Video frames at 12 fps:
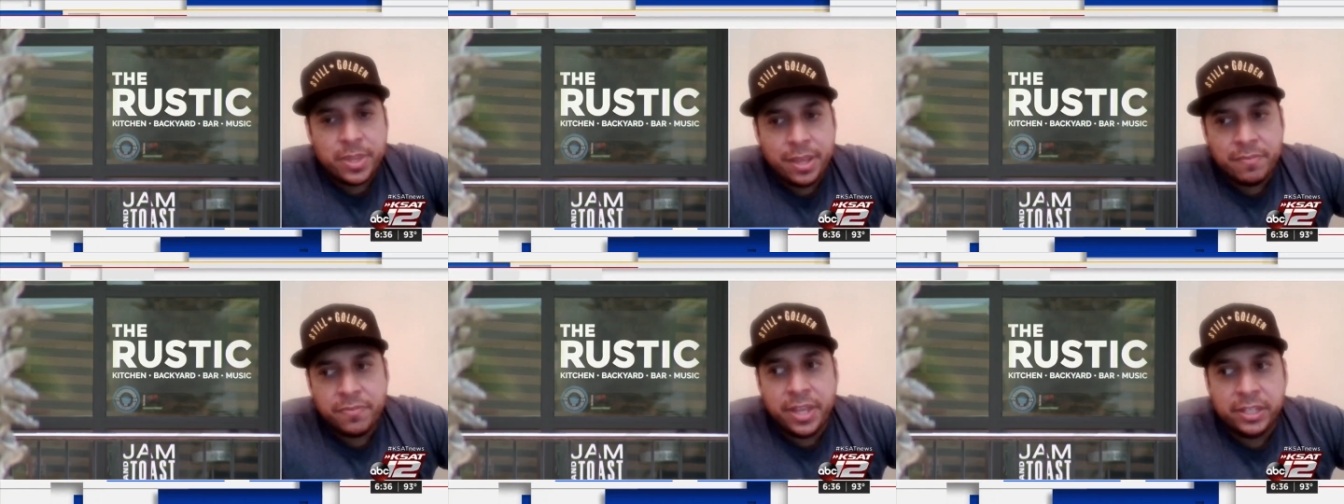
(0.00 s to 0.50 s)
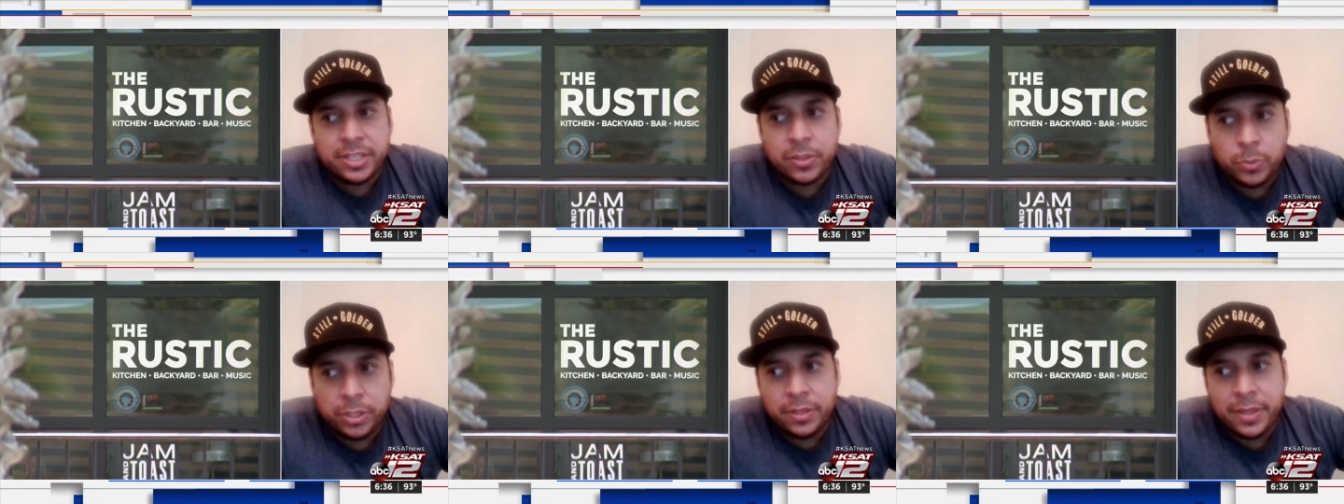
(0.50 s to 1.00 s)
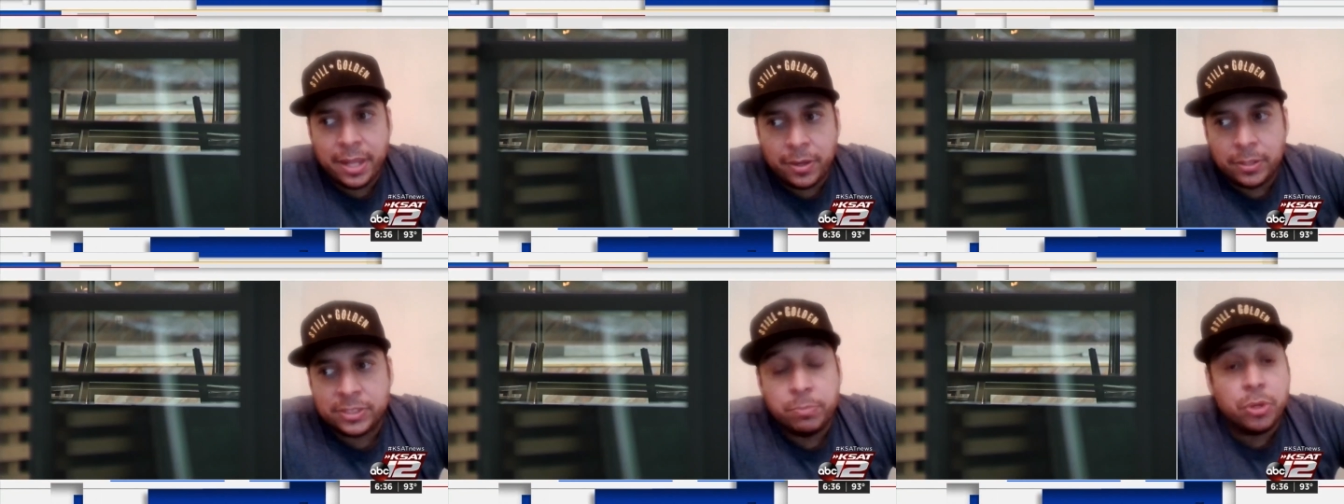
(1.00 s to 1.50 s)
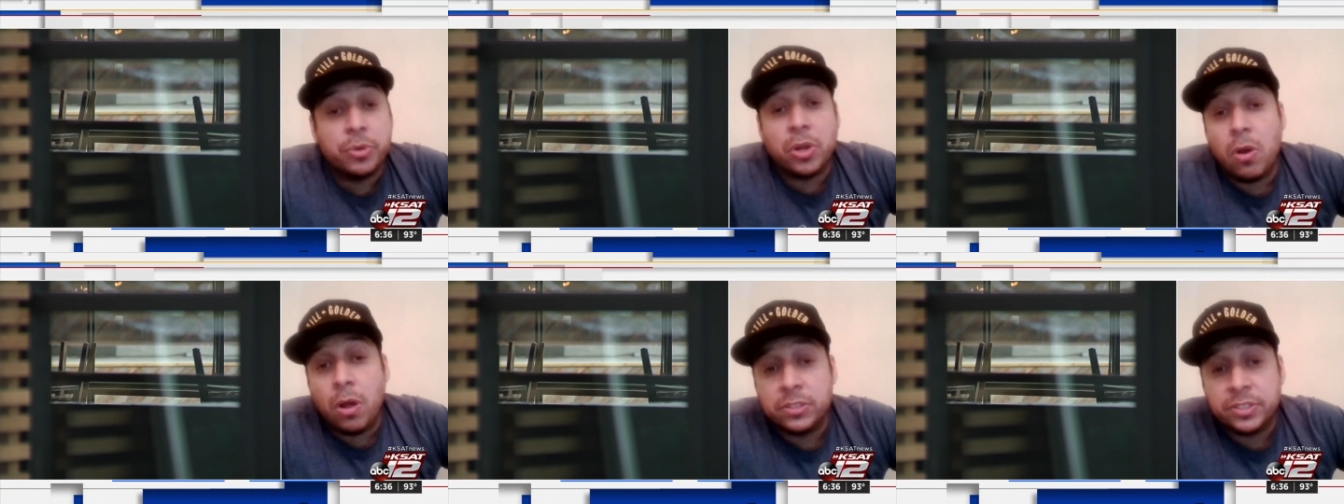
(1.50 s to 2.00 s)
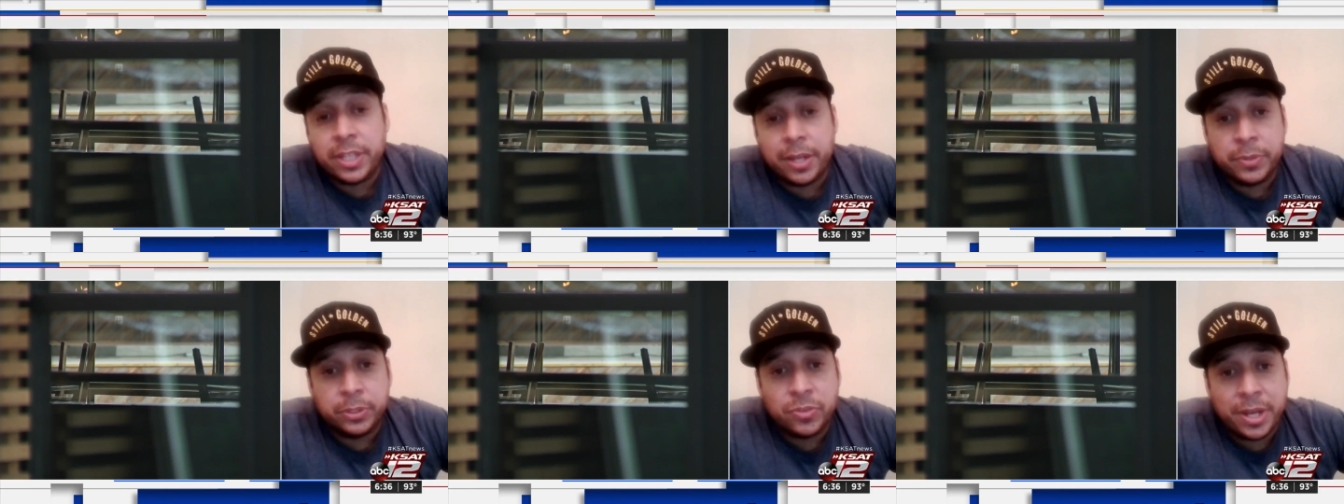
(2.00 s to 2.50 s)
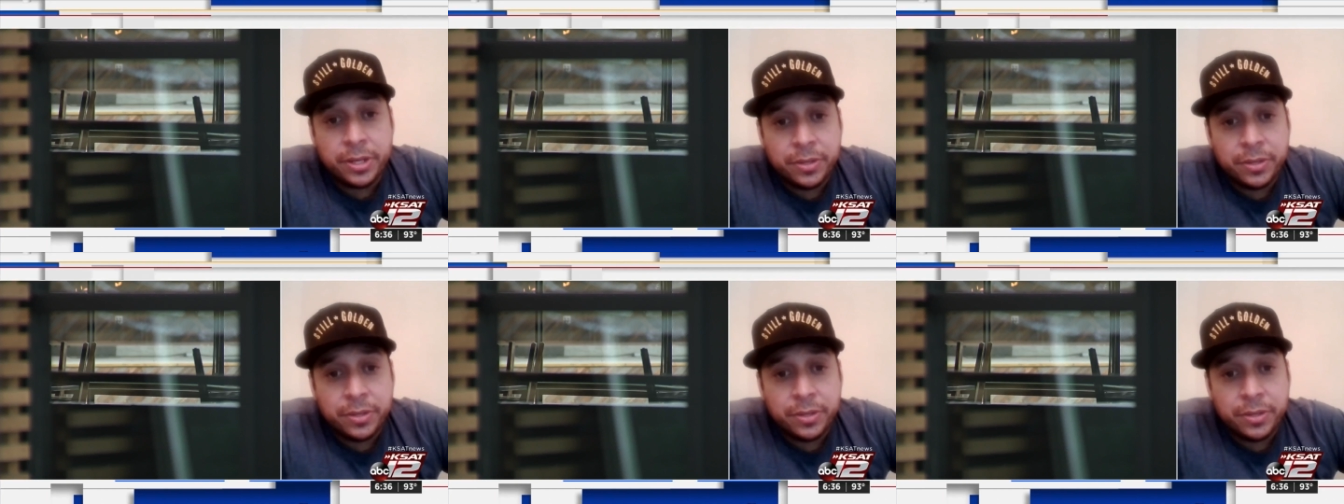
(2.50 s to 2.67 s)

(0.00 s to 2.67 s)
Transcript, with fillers: of things that were that are some protocols that we we're trying